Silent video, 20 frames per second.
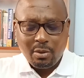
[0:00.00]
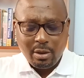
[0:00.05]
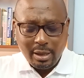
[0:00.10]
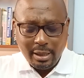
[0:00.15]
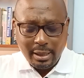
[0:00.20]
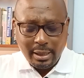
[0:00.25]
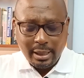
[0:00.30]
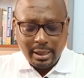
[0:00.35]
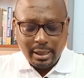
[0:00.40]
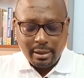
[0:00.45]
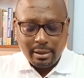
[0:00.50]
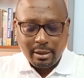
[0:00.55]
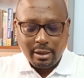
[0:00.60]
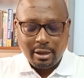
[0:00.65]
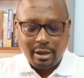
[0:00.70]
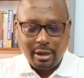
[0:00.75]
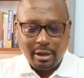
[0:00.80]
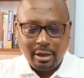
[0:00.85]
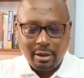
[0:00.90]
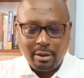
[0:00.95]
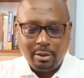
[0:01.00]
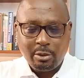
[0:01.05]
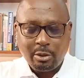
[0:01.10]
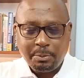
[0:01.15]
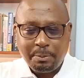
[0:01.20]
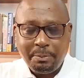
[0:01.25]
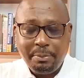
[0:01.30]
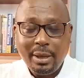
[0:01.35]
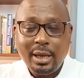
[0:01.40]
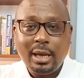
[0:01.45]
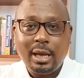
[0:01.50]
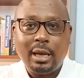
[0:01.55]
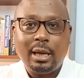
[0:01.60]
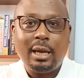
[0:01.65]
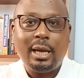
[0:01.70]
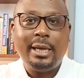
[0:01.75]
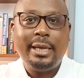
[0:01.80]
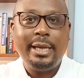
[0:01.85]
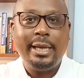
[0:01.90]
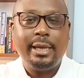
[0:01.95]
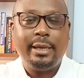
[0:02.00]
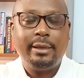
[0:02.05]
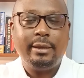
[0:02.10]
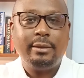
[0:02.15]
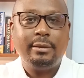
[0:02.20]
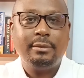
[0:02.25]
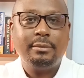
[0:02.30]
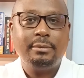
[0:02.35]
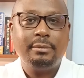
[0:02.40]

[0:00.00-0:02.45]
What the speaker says: one day, pick a day